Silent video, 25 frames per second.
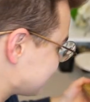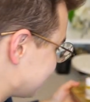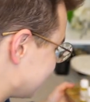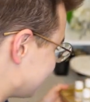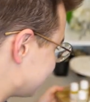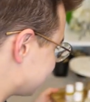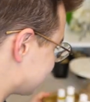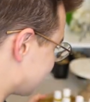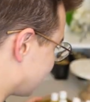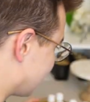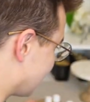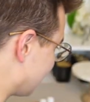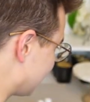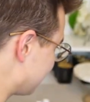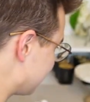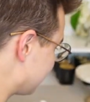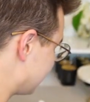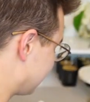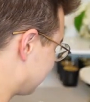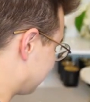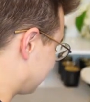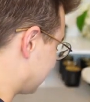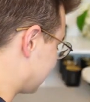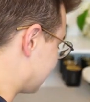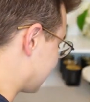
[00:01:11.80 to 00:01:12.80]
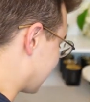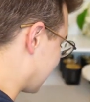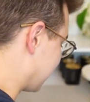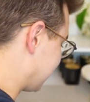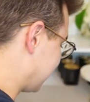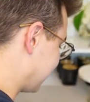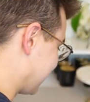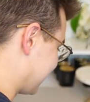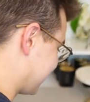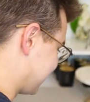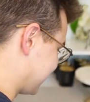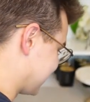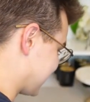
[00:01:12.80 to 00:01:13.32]
these up in the
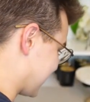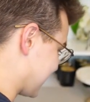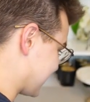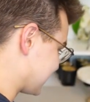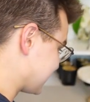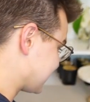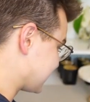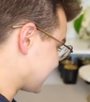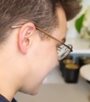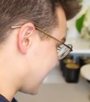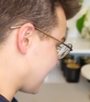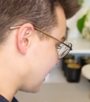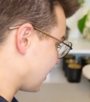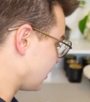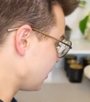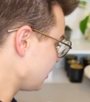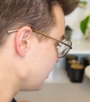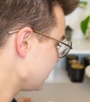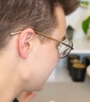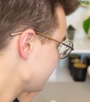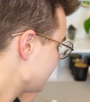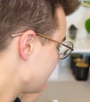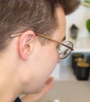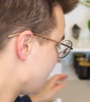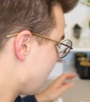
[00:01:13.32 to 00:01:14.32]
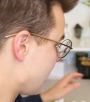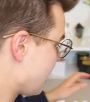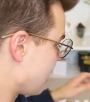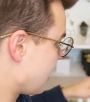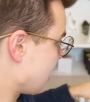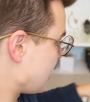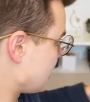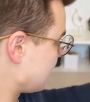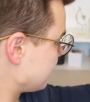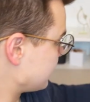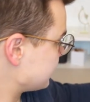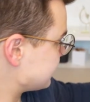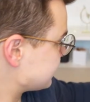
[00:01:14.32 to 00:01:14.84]
99 cent sale.
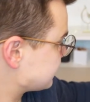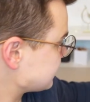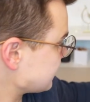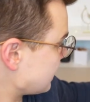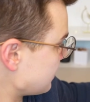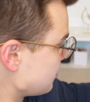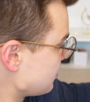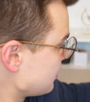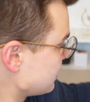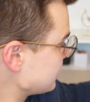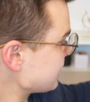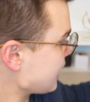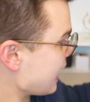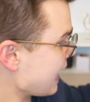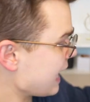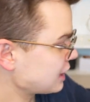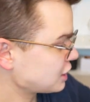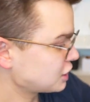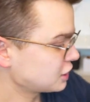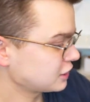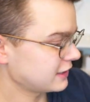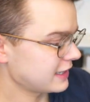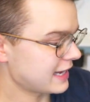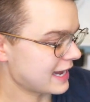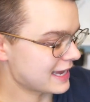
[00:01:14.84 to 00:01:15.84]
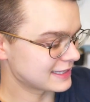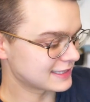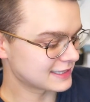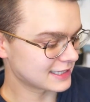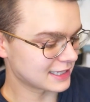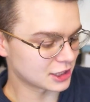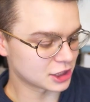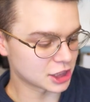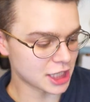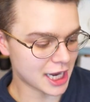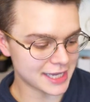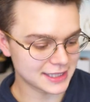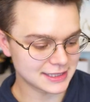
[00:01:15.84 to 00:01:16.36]
Um, and someone actually had
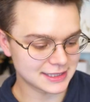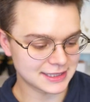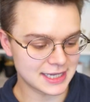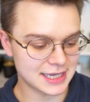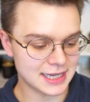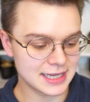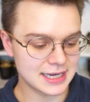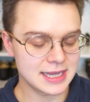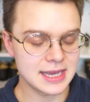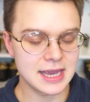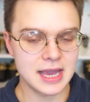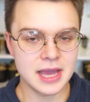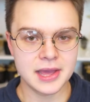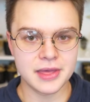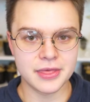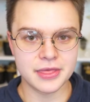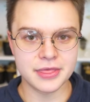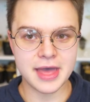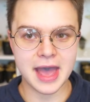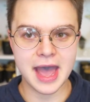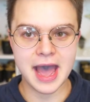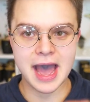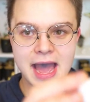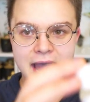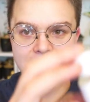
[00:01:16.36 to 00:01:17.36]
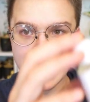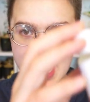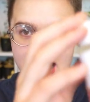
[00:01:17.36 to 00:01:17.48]
suggested that